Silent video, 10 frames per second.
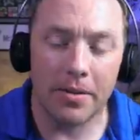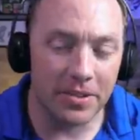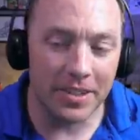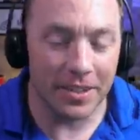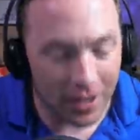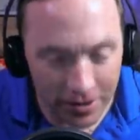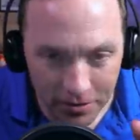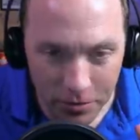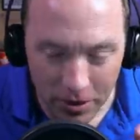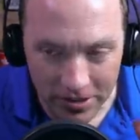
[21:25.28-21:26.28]
seen lots
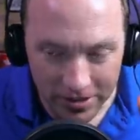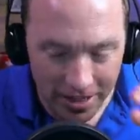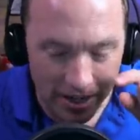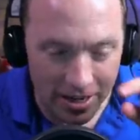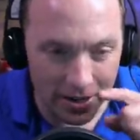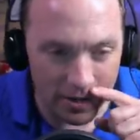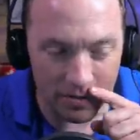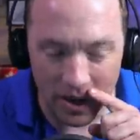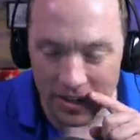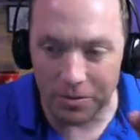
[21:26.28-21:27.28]
of questions that I
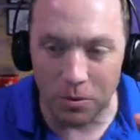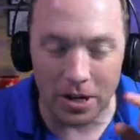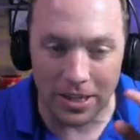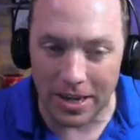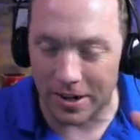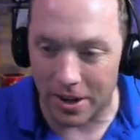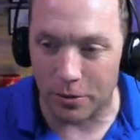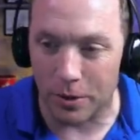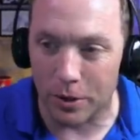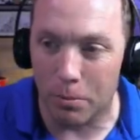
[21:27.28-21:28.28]
didn't want to let
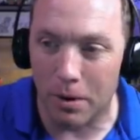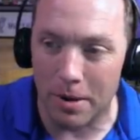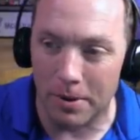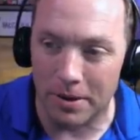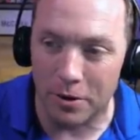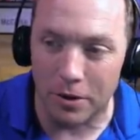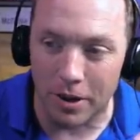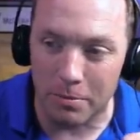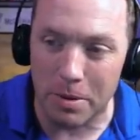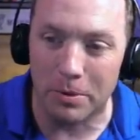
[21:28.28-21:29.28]
another one go by, but I know a
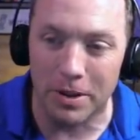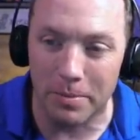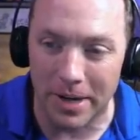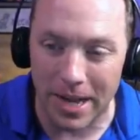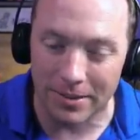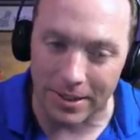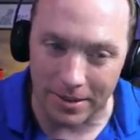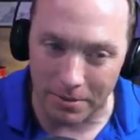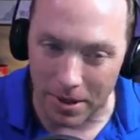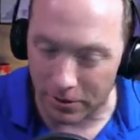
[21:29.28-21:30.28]
lot of people have been asking,
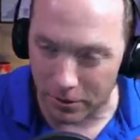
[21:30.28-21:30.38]
and I don't